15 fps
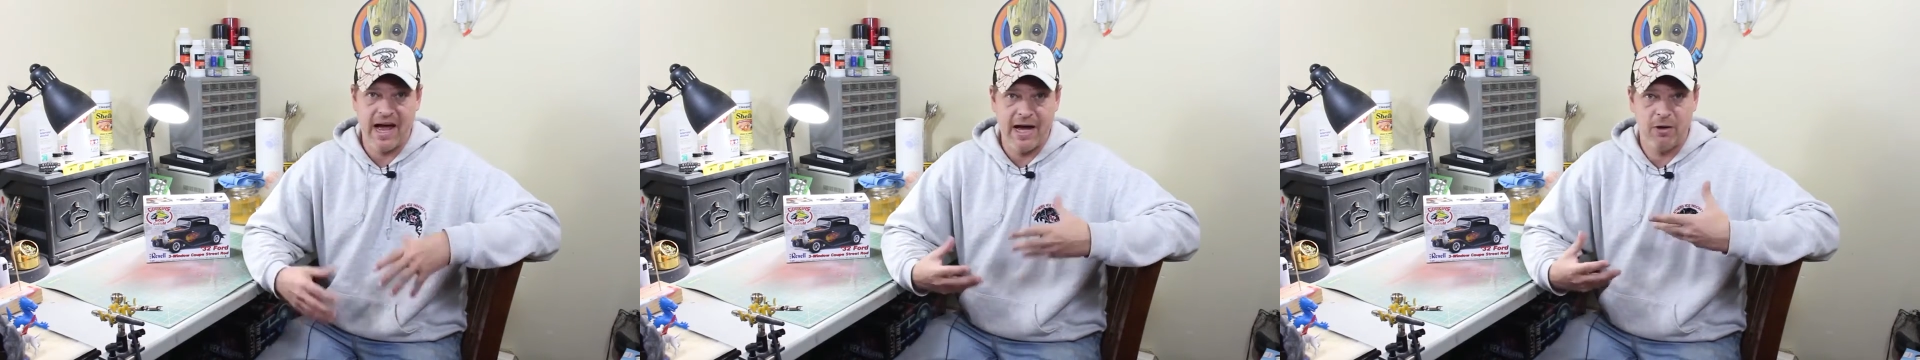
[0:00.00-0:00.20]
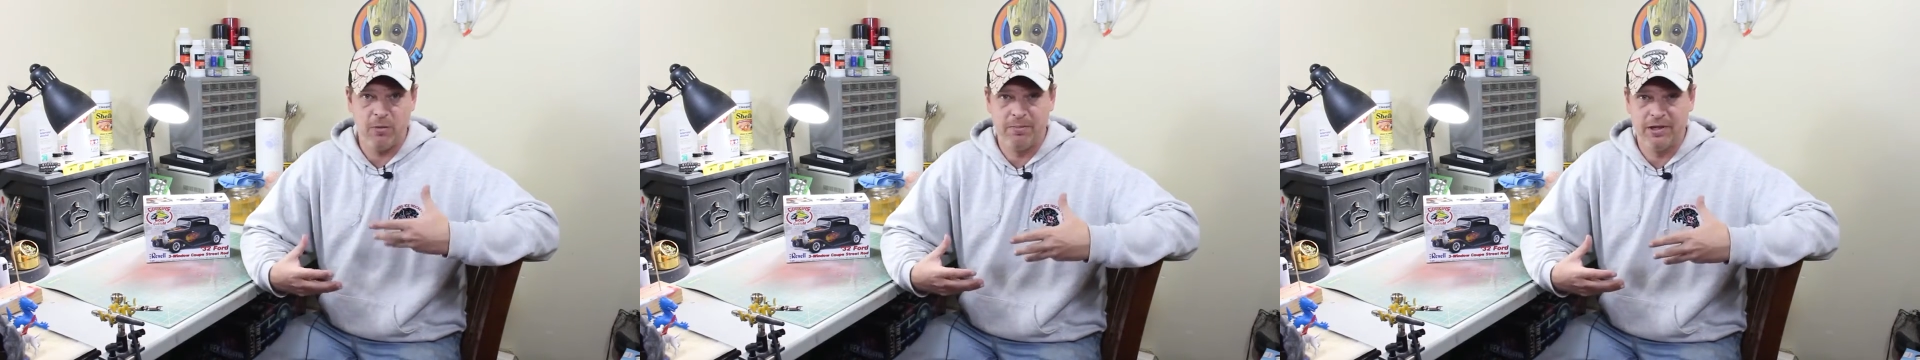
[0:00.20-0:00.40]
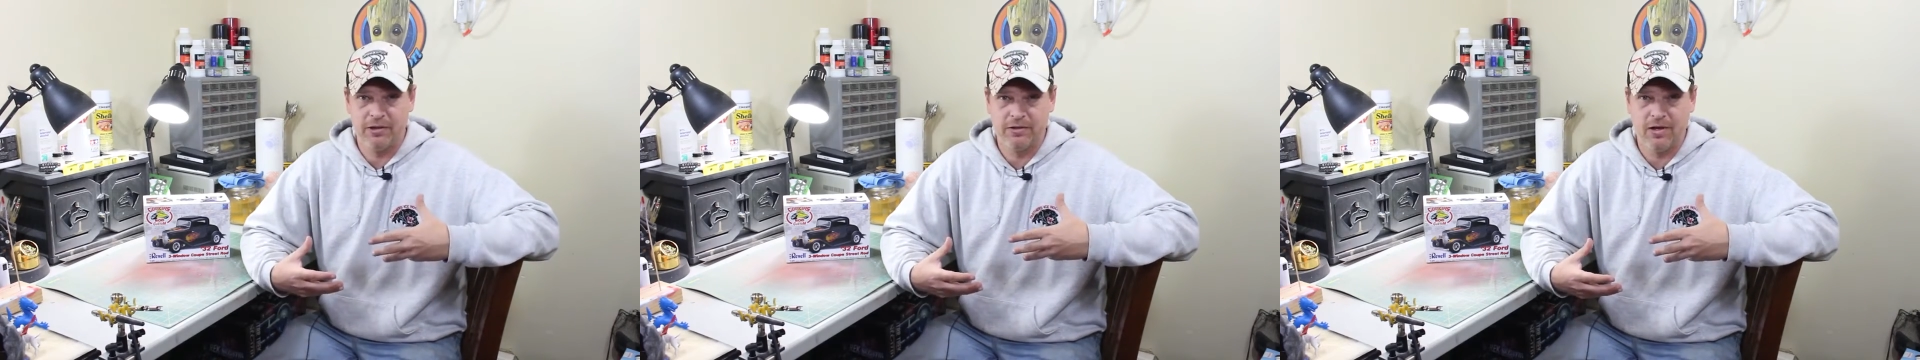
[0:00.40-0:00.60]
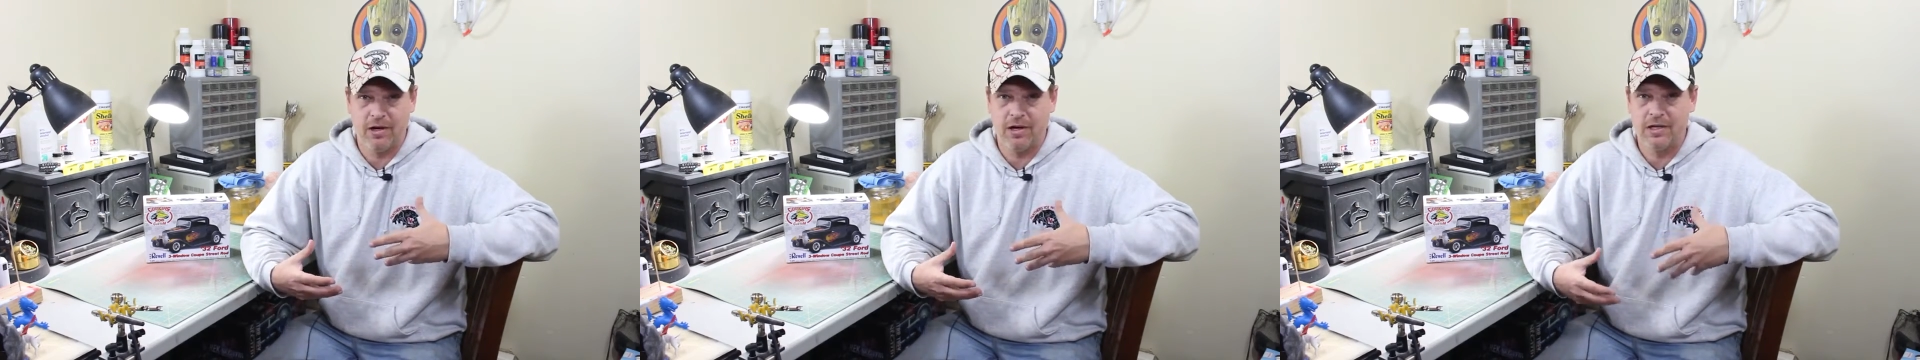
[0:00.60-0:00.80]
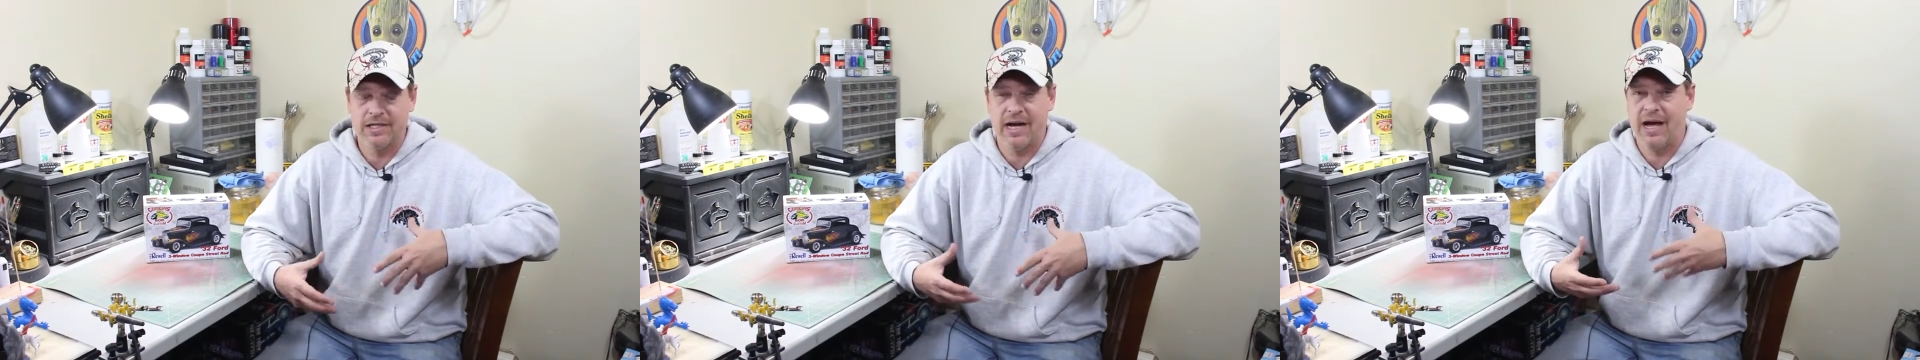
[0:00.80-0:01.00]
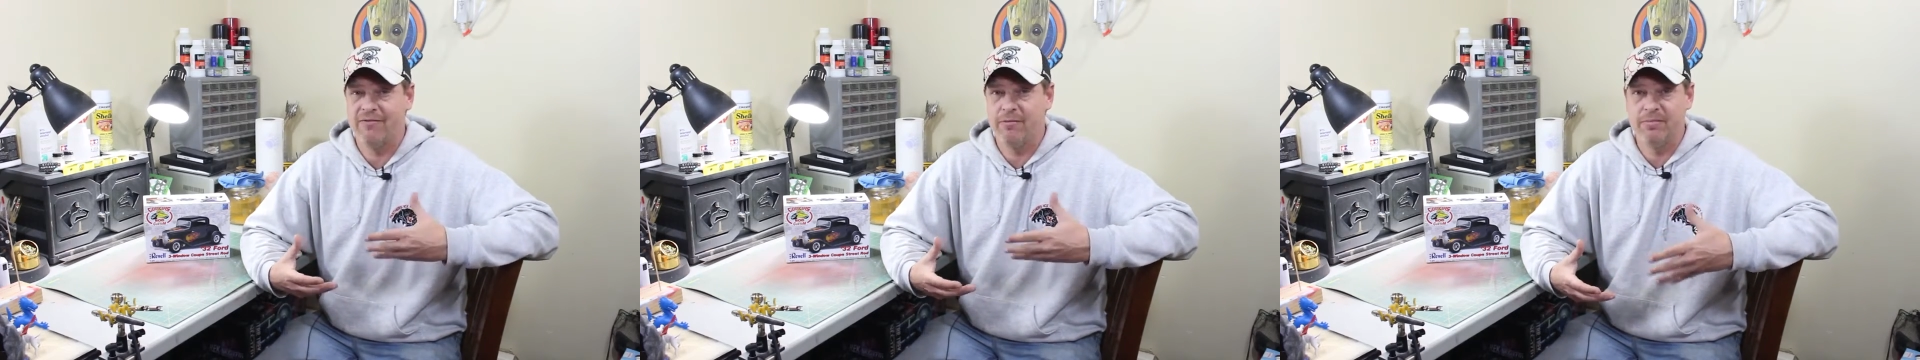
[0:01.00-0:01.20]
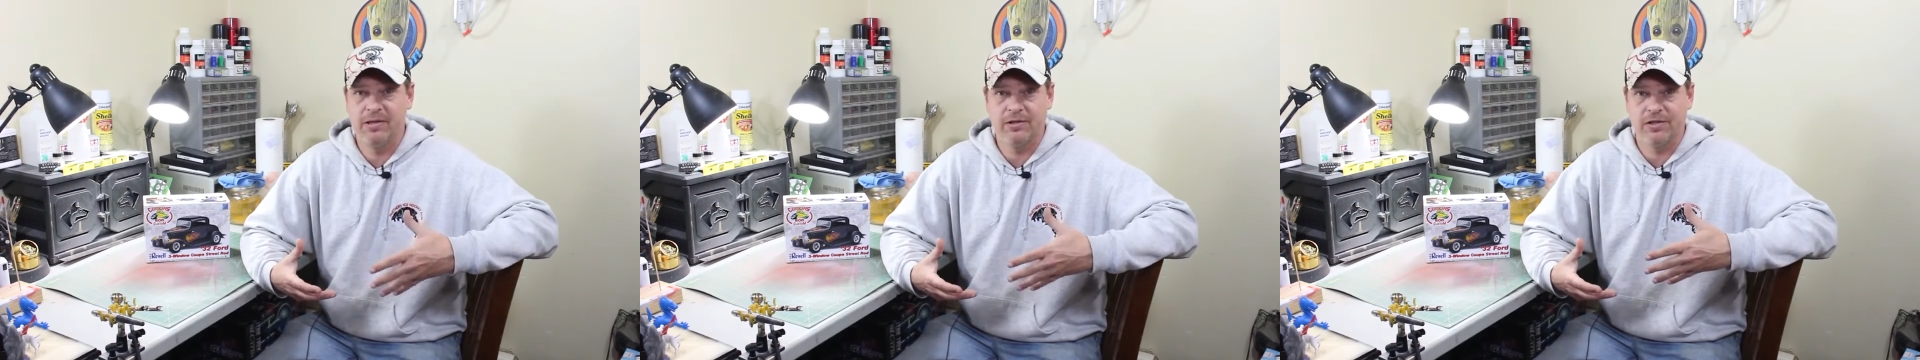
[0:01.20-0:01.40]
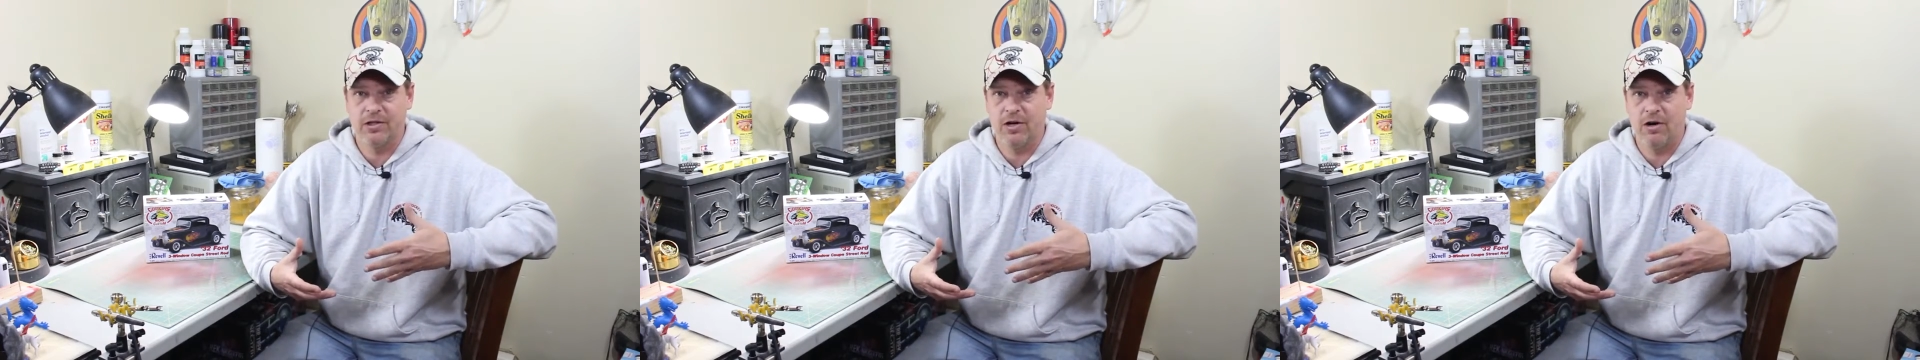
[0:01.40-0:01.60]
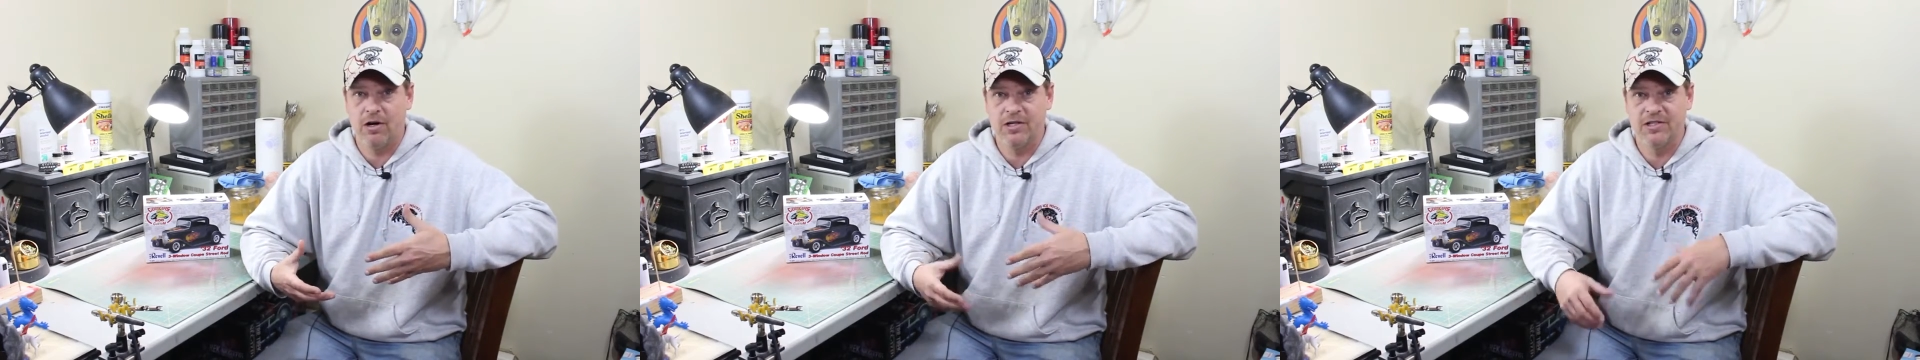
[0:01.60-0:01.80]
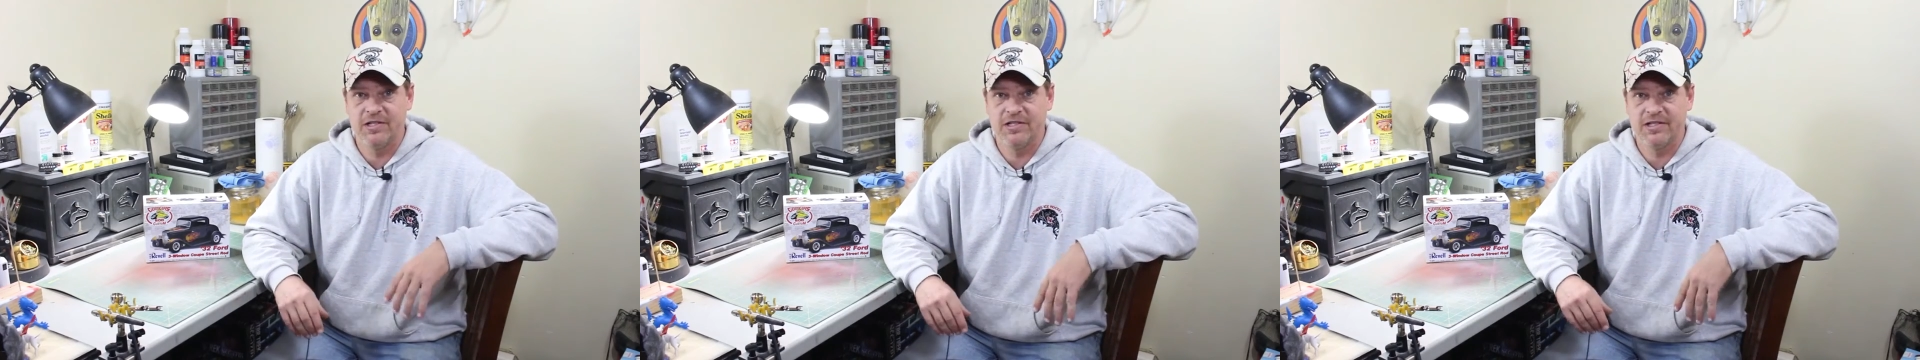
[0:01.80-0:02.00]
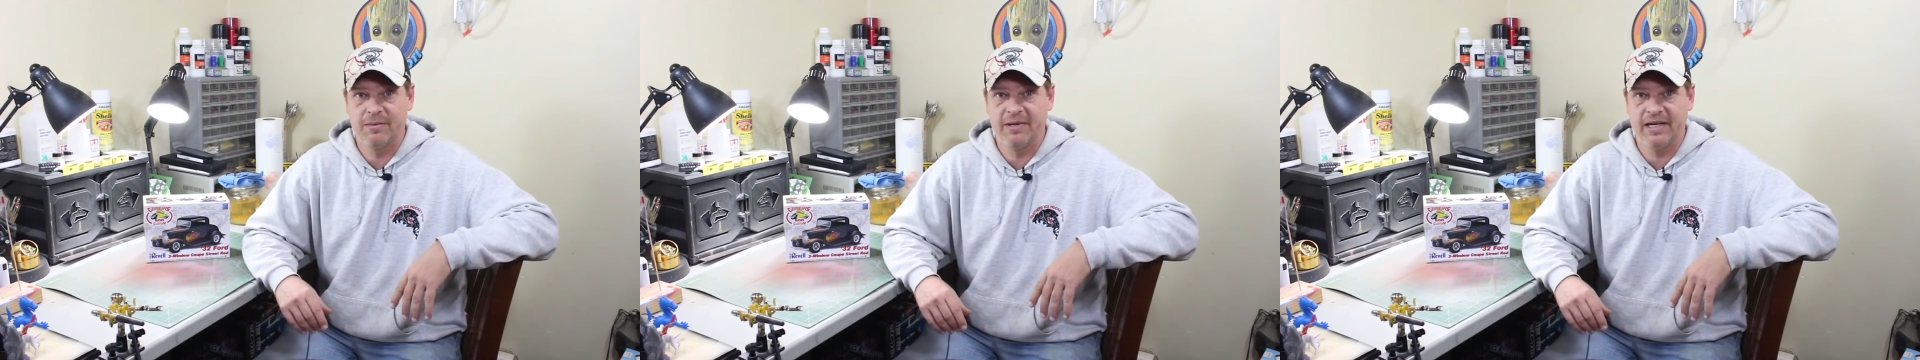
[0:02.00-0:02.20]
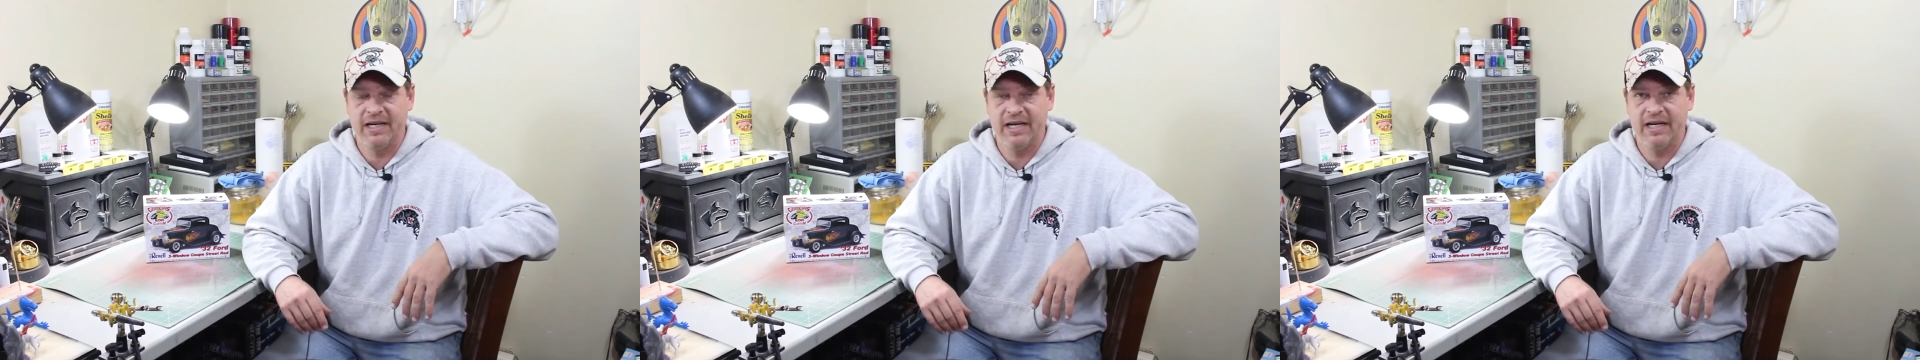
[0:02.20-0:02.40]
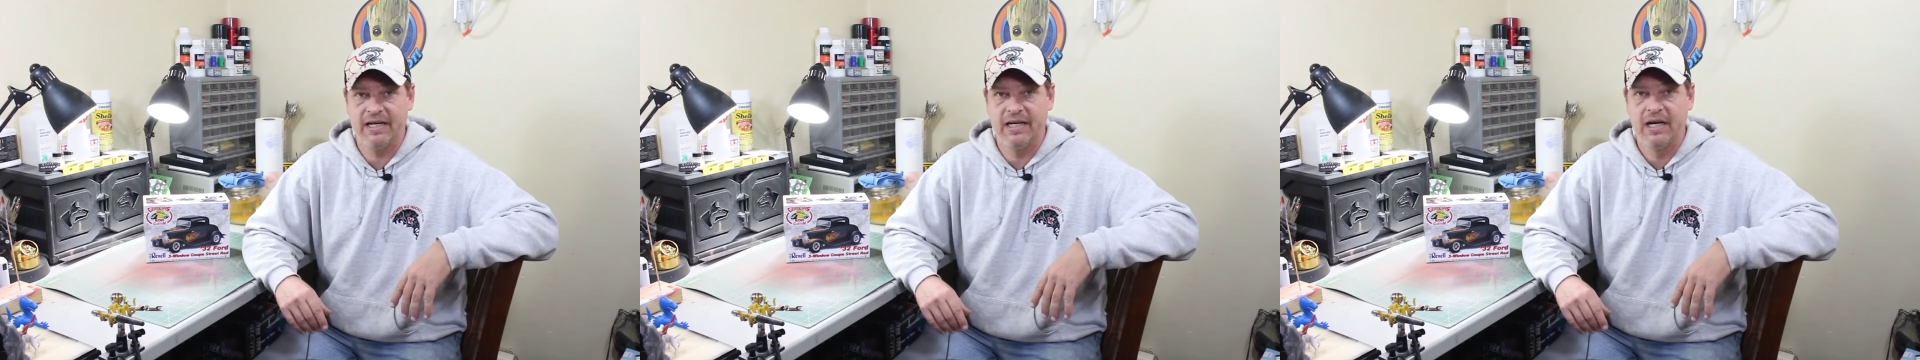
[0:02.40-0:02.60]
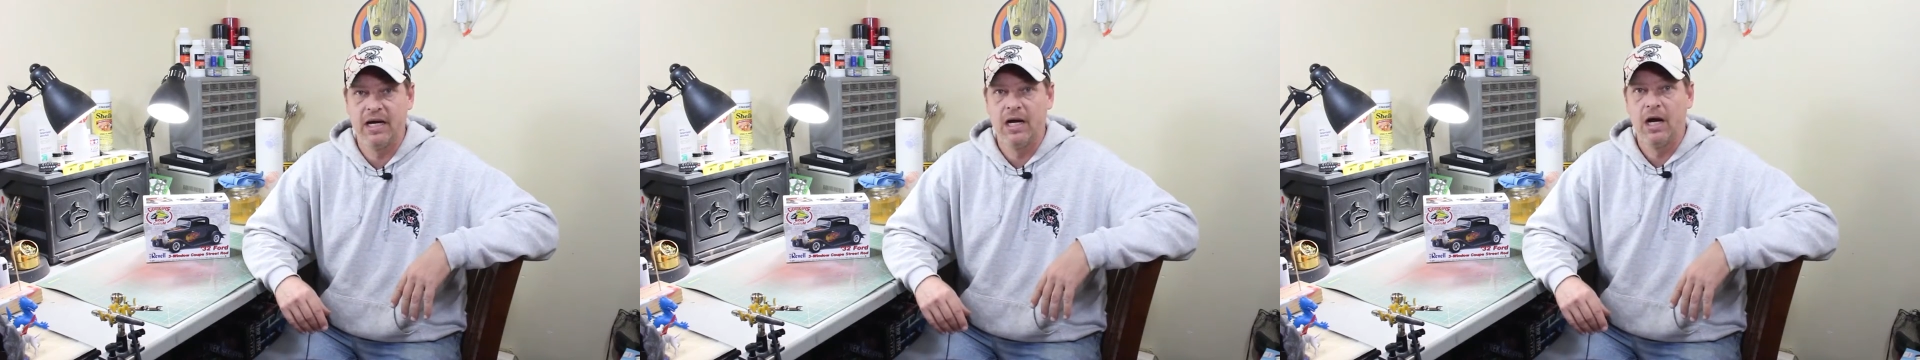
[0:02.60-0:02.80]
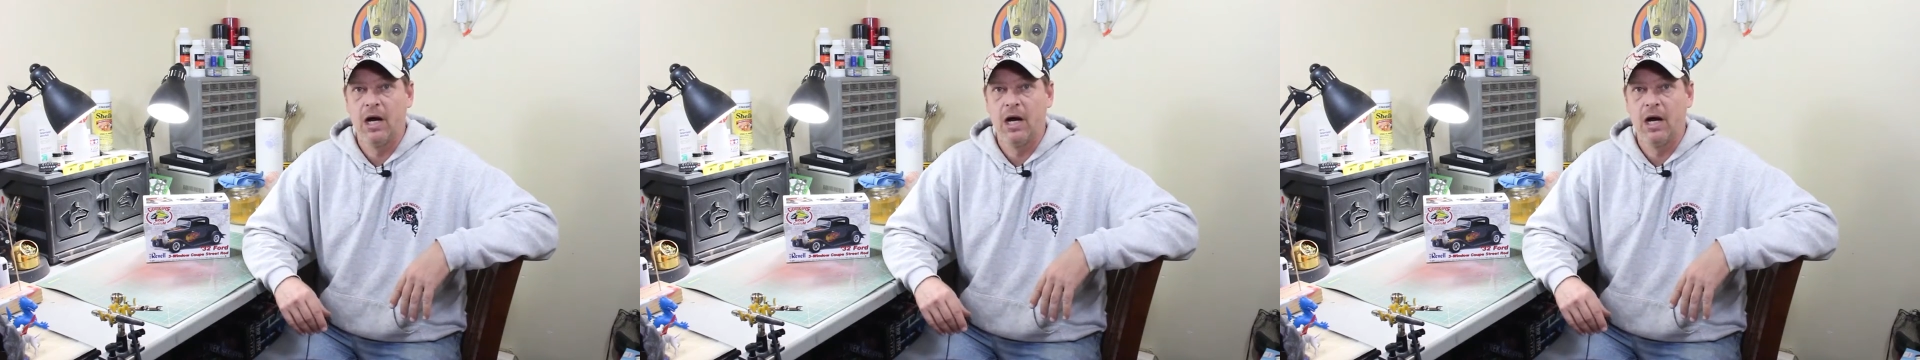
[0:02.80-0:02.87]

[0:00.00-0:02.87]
I don't build cars. I haven't built a car since I'm a kid,